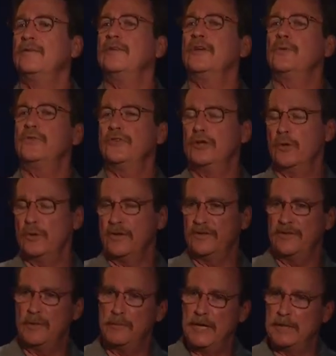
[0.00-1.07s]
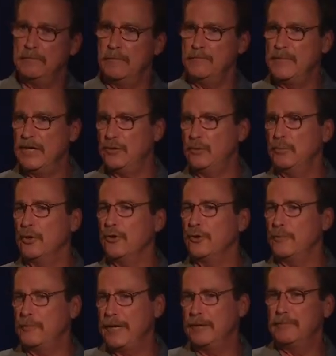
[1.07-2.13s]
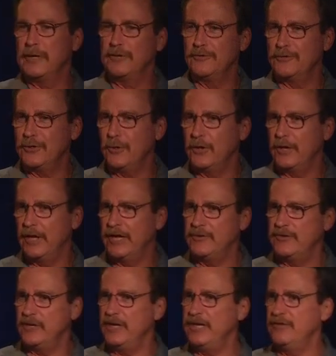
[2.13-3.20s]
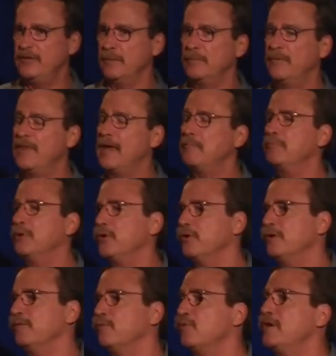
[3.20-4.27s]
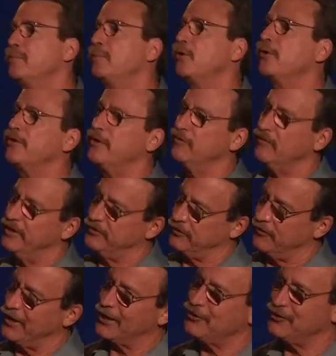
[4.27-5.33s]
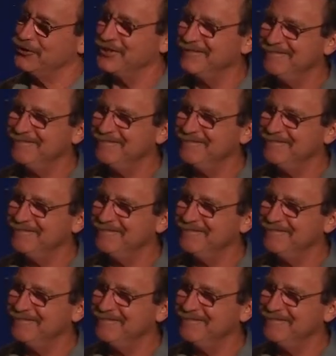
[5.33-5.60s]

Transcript: it was known as the Bennu bird or Ben stone in ancient Egypt, that bird of rebirth and resurrection.